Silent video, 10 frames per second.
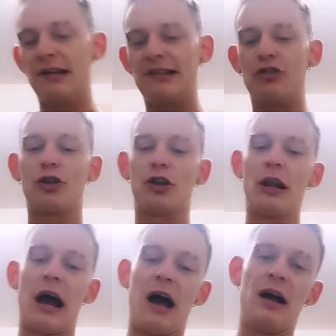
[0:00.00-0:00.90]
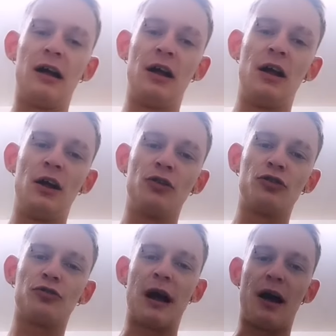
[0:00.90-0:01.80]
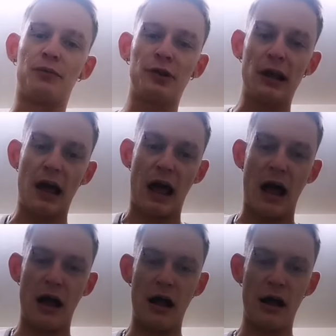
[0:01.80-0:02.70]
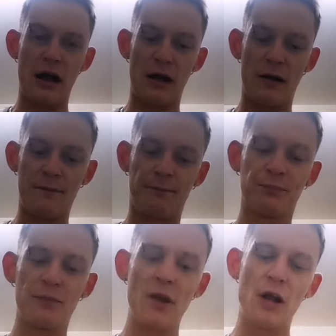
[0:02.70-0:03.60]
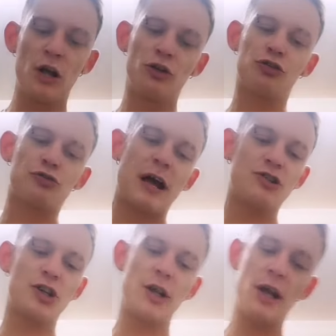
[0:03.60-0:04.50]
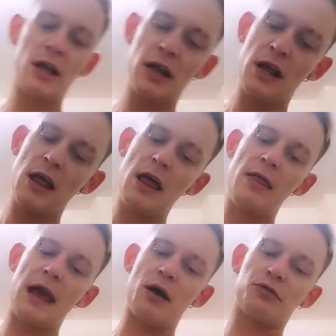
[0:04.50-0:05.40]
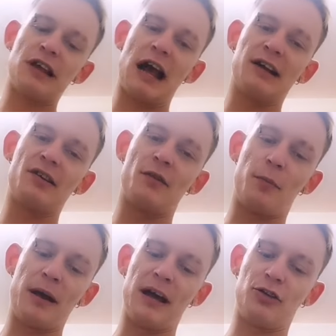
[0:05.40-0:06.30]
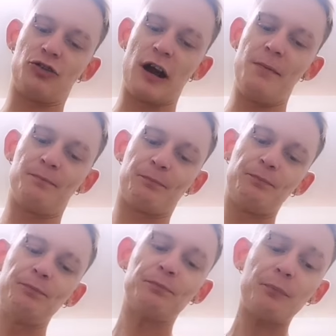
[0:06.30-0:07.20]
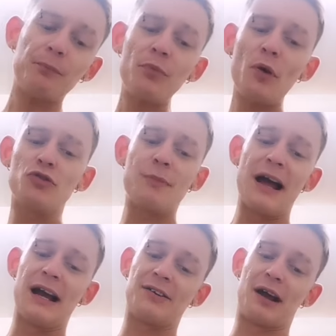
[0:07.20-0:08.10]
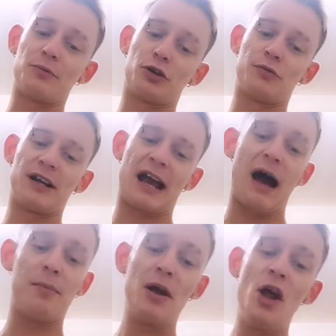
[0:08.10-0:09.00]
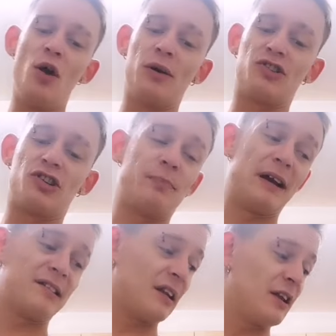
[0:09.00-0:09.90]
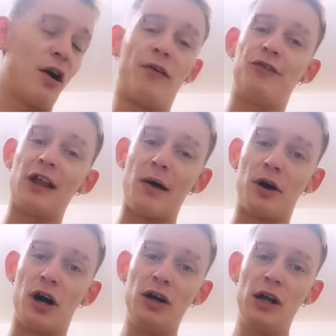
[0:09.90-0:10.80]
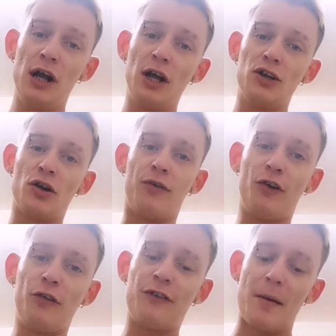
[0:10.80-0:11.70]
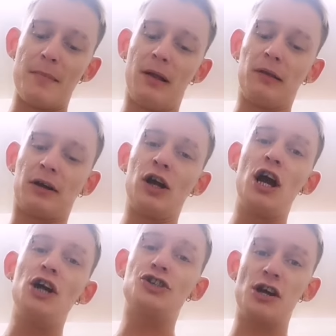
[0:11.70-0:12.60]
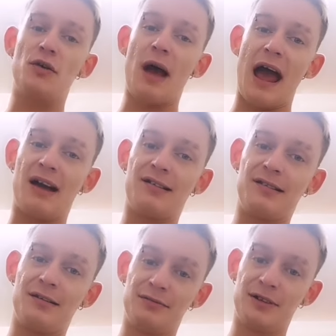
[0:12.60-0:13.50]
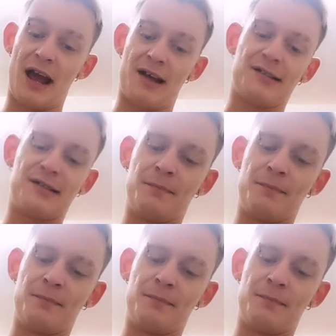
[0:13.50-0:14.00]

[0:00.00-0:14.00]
And all you're going to do with this is you're going to go like that. Just round, like that. Stretch the outside of the pastry, which might add, I'm going to recap, which is basically your flour, your full fat milk, and 2 eggs.